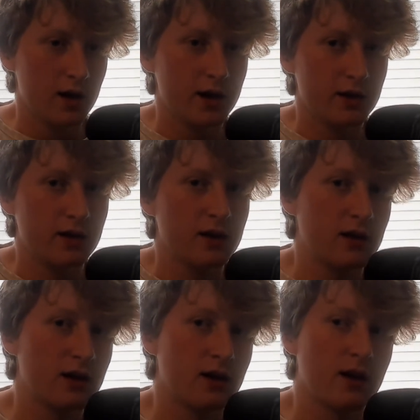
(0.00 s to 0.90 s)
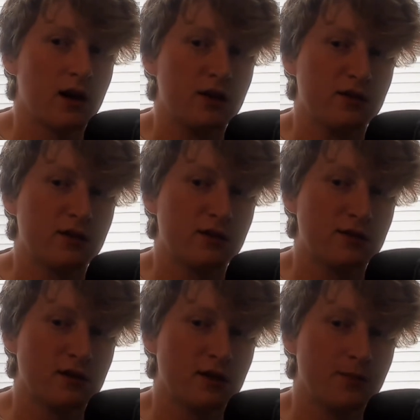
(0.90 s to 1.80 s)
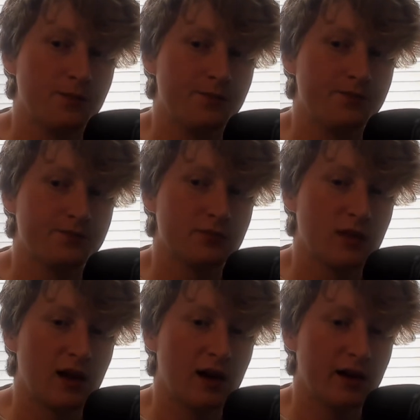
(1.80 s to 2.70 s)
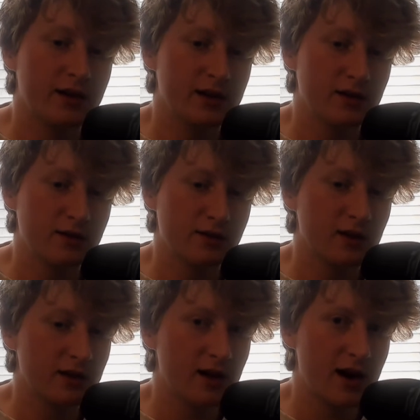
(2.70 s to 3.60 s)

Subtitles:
he has his ideas on